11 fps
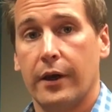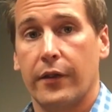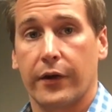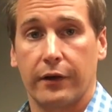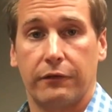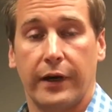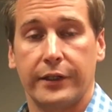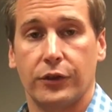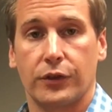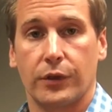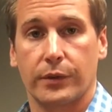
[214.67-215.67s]
they're going to find
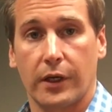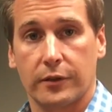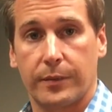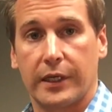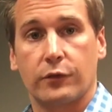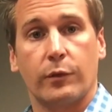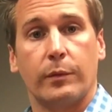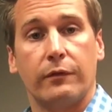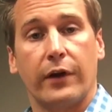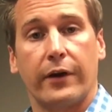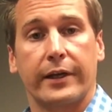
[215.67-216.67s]
Juicy Results because we've
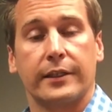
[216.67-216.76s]
been very